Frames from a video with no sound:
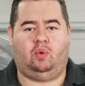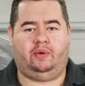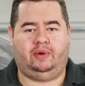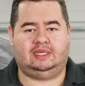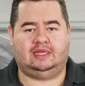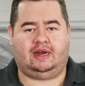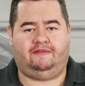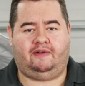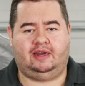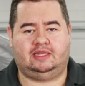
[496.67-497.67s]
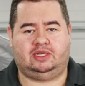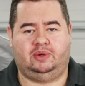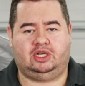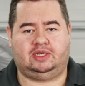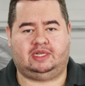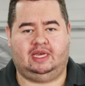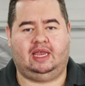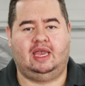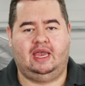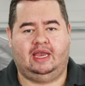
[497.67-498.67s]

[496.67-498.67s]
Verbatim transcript: One reason that I find it so interesting